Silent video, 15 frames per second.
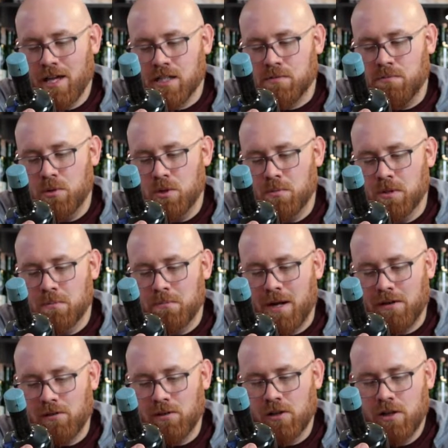ex-bourbon
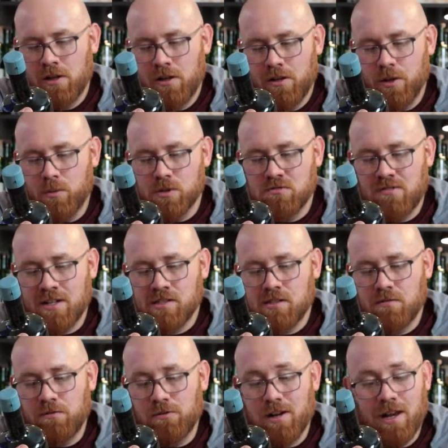barrel that was
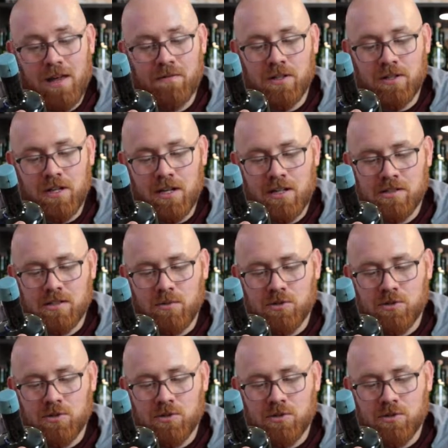rested for 11 years.